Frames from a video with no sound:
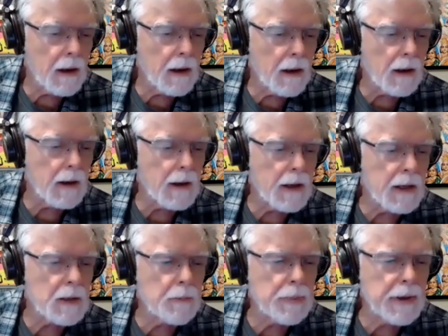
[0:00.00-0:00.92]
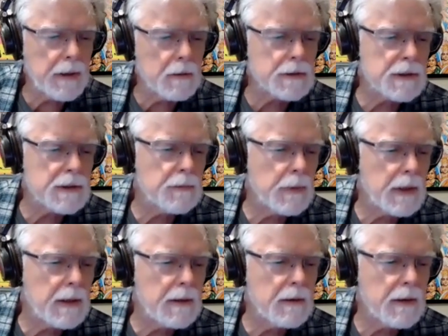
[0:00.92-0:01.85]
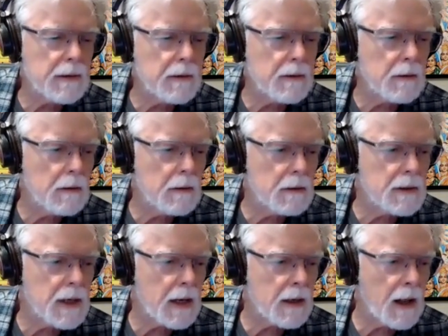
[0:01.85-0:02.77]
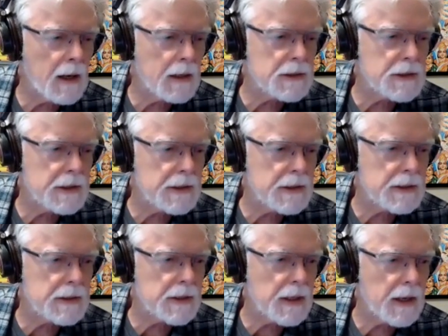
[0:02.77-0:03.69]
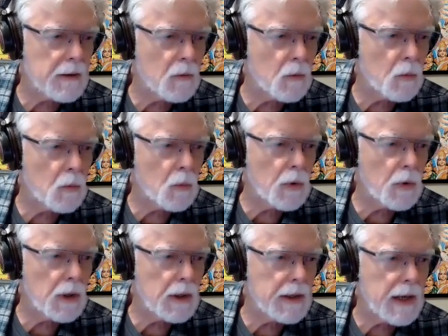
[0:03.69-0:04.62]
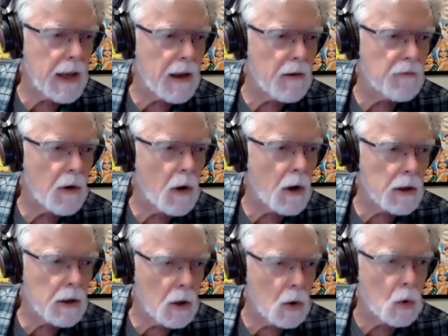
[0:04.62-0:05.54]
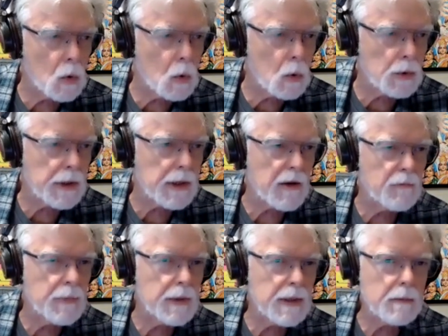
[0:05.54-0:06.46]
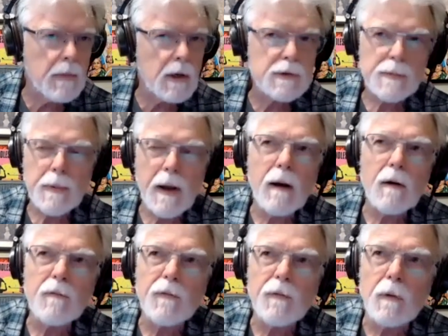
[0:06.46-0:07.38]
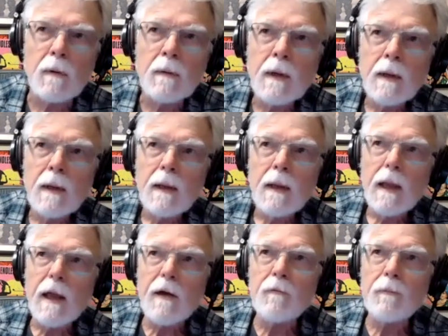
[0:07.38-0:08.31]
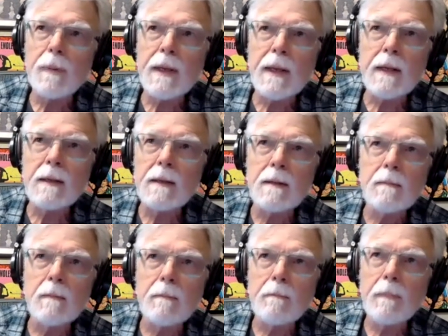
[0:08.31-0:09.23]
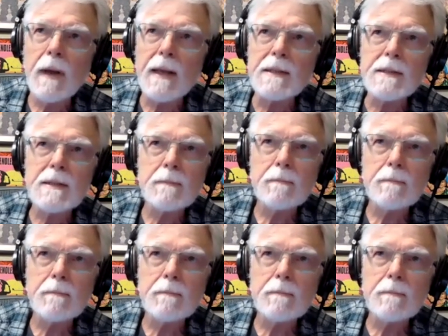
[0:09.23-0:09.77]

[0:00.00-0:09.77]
it appears to me that the technologies that really have caught hold and have been most powerful have been based